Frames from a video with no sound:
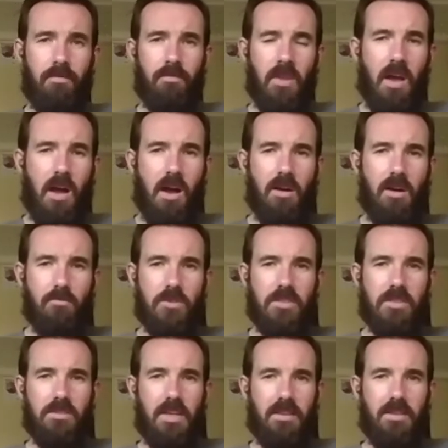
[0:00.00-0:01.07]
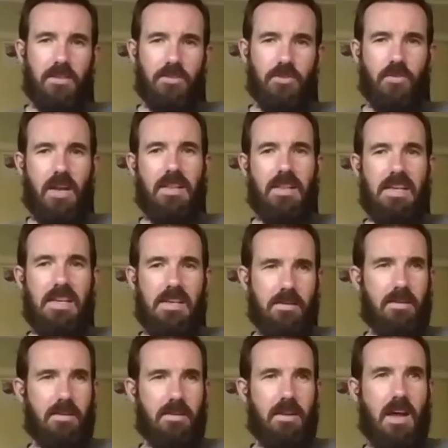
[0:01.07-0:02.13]
um, which is like the Australian
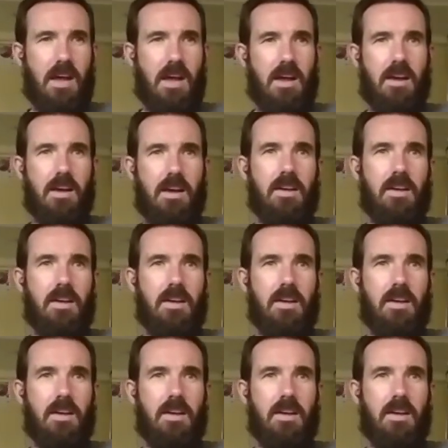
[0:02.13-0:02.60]
uh,